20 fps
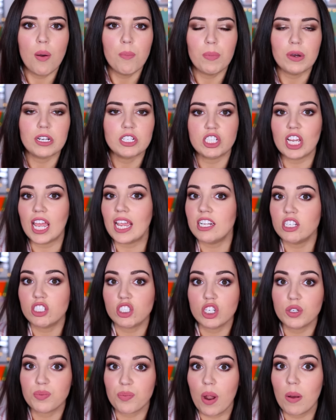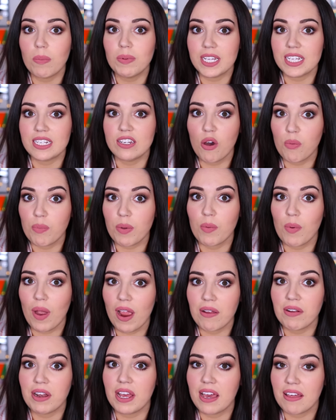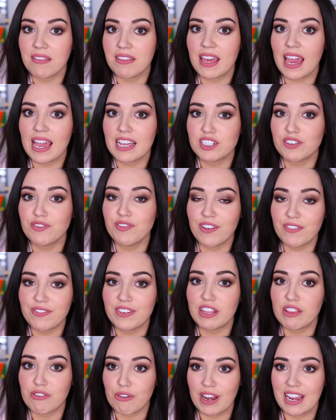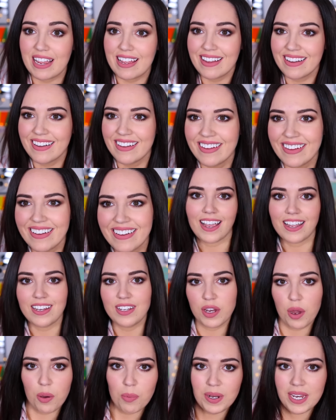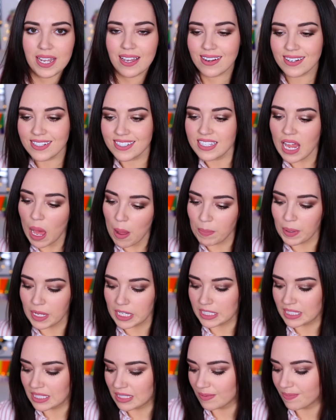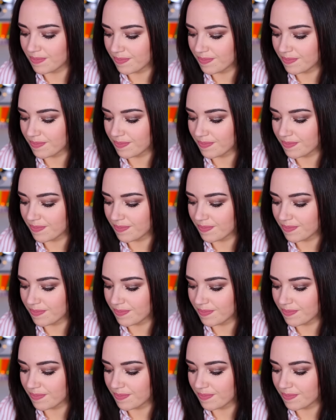but Jane should probably not be wearing it at the age of 53. Ain't nobody gonna stop us.